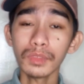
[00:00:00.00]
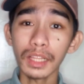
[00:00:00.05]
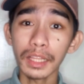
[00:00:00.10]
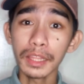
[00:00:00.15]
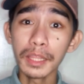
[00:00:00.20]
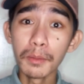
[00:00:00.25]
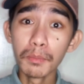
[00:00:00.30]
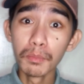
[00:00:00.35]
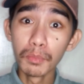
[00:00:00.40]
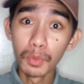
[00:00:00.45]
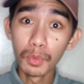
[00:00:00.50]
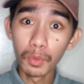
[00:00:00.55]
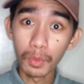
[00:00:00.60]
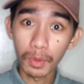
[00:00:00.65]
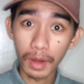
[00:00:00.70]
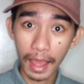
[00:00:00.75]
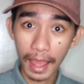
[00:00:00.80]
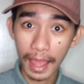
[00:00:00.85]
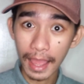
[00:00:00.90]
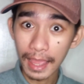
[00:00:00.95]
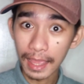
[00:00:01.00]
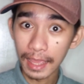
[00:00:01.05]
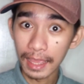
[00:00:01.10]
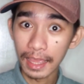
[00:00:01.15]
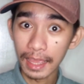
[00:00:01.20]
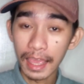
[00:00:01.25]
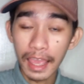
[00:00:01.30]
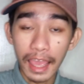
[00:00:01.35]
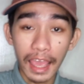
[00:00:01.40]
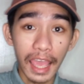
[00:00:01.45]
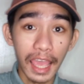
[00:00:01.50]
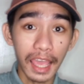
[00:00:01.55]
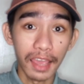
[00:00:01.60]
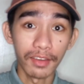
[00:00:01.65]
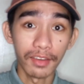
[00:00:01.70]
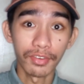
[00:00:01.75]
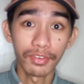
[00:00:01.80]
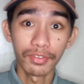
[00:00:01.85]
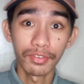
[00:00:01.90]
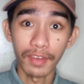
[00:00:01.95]
na mura,
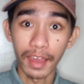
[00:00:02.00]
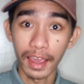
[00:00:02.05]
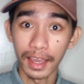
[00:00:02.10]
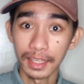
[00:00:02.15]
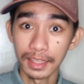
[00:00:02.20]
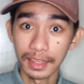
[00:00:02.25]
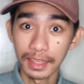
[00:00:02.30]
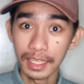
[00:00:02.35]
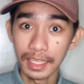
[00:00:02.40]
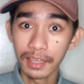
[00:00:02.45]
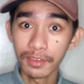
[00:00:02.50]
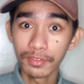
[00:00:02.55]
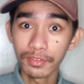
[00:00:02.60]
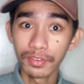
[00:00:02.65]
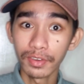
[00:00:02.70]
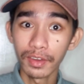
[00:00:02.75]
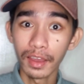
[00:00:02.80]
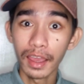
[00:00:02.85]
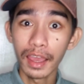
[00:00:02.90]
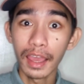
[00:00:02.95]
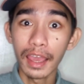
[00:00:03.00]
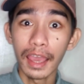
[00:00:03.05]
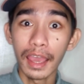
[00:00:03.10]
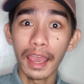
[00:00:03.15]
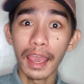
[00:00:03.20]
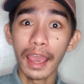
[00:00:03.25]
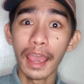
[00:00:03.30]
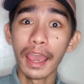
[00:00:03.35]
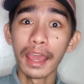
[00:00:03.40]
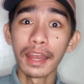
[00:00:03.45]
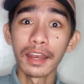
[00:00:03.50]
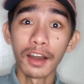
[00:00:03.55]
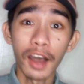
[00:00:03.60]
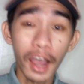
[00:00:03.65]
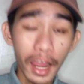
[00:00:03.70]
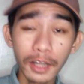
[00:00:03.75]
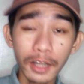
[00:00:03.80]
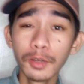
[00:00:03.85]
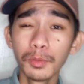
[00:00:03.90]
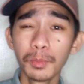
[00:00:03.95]
effective, and
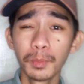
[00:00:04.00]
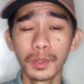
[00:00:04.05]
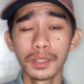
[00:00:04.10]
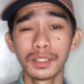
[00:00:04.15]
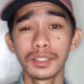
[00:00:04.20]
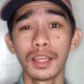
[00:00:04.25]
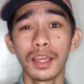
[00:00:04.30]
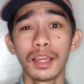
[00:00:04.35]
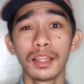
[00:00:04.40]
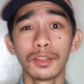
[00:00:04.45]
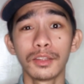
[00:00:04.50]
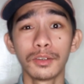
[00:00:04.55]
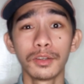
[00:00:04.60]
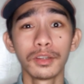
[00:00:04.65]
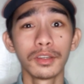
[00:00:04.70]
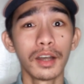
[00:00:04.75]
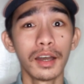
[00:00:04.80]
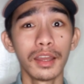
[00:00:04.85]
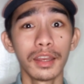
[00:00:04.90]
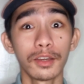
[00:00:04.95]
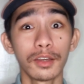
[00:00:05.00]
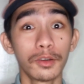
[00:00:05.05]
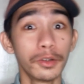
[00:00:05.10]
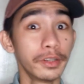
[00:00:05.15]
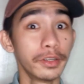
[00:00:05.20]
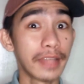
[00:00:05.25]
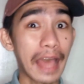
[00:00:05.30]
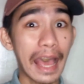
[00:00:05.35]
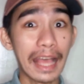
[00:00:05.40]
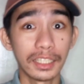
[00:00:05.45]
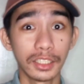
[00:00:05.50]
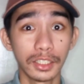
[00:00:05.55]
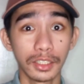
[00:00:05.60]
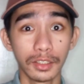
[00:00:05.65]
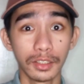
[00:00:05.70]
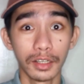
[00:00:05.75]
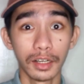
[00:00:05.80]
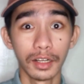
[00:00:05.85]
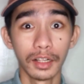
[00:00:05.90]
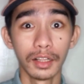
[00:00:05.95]
100% organic or
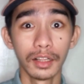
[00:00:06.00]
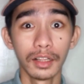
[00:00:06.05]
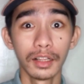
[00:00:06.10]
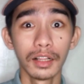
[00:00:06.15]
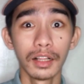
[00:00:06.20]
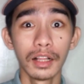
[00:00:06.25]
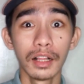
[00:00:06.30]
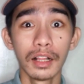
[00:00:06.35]
natural?